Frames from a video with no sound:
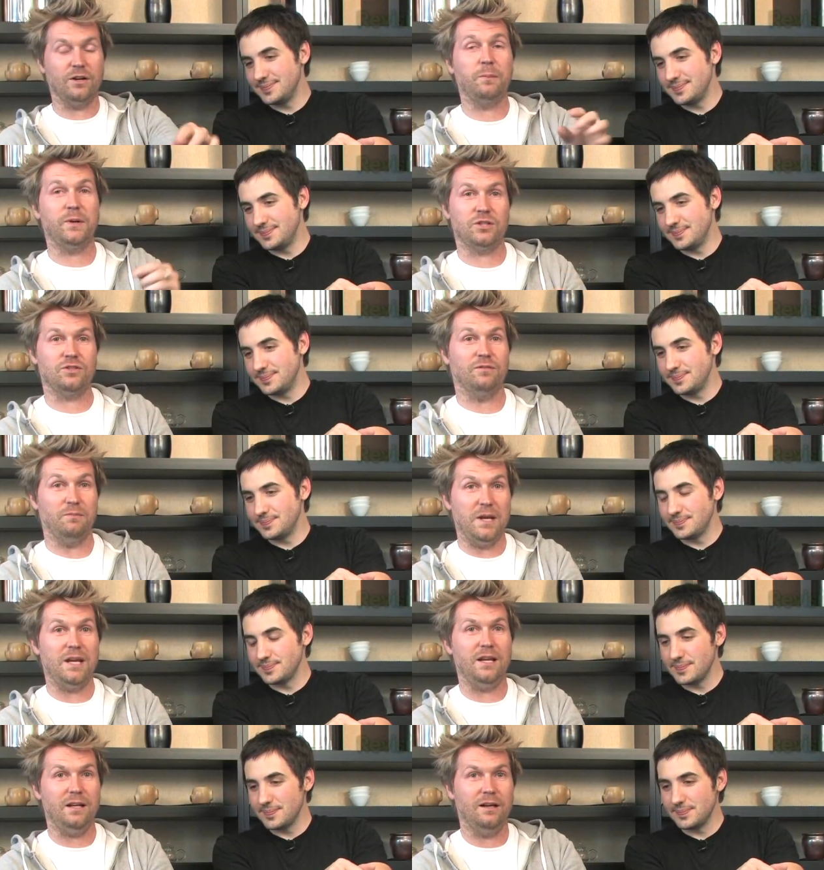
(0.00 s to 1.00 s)
Speaker 1: there are pictures of
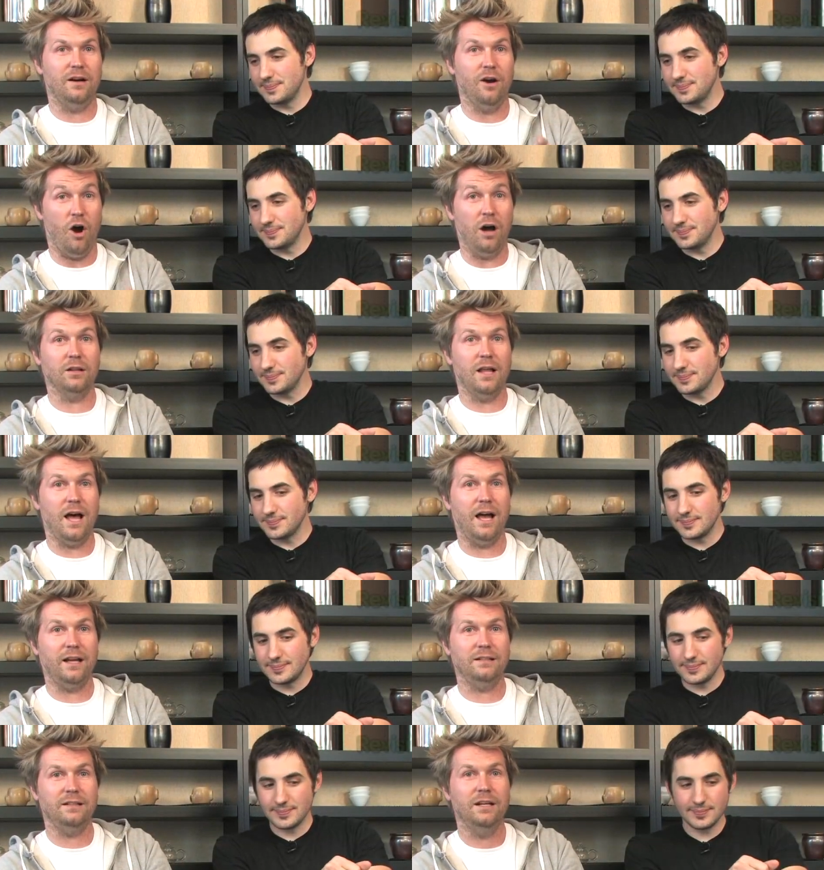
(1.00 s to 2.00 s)
me
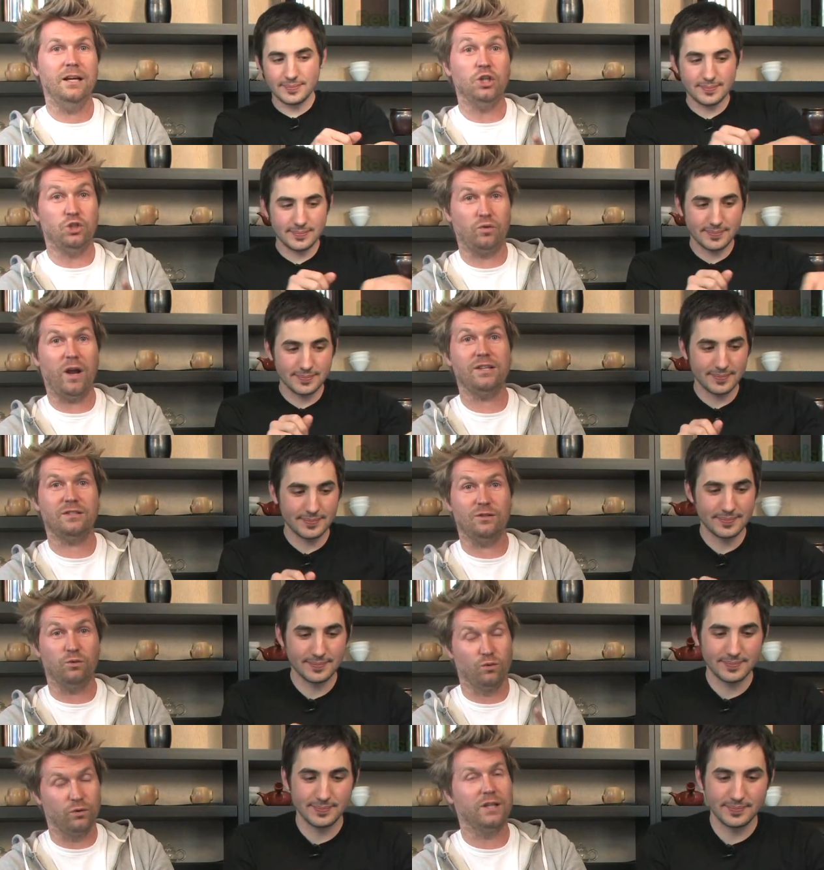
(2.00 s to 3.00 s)
online dressed
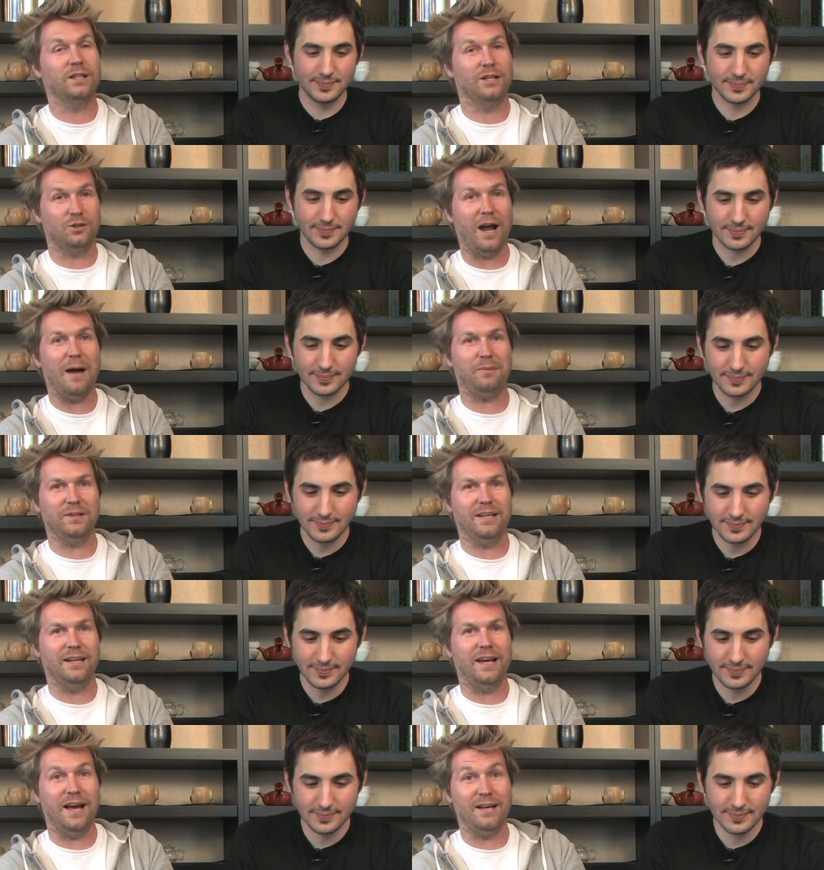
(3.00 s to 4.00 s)
really
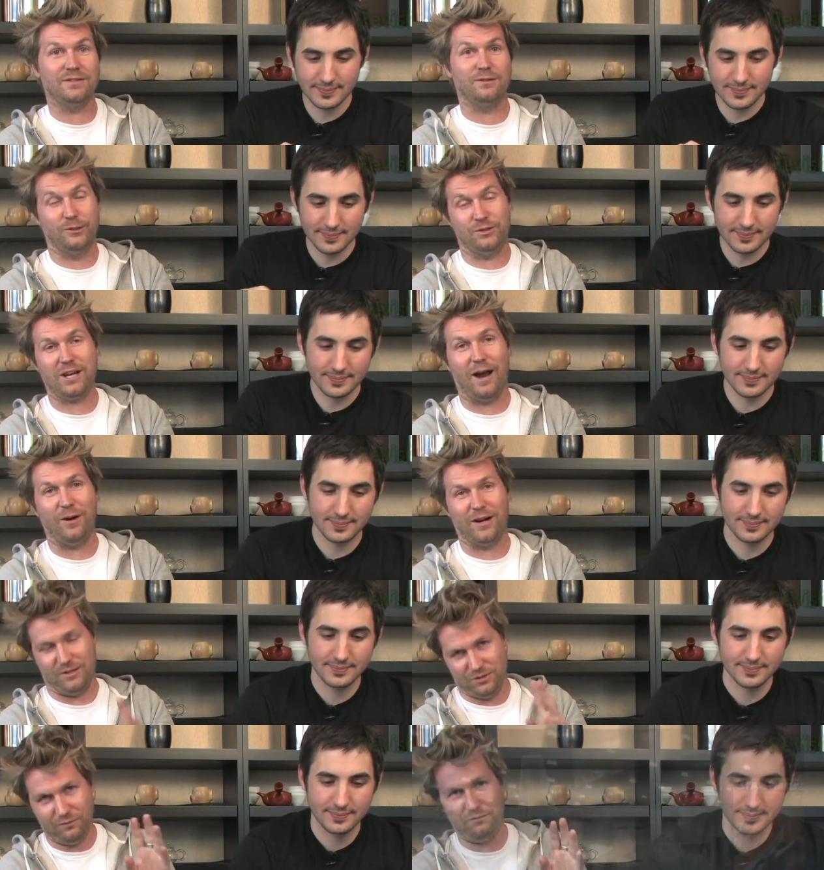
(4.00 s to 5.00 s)
crappily as Luke
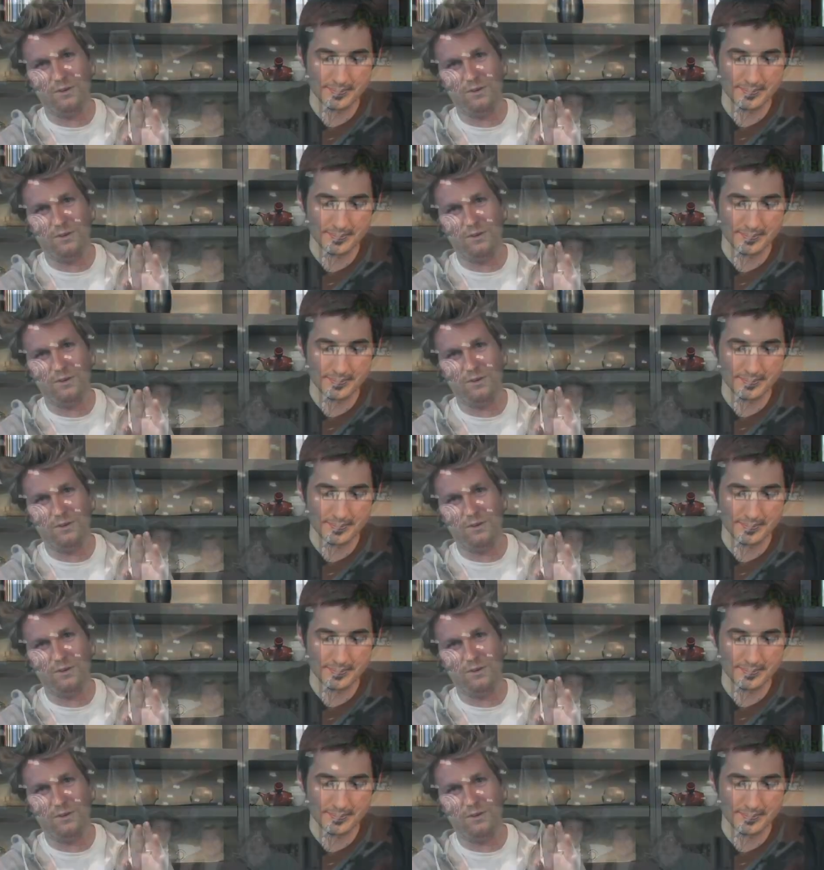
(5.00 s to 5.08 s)
Skywalker. So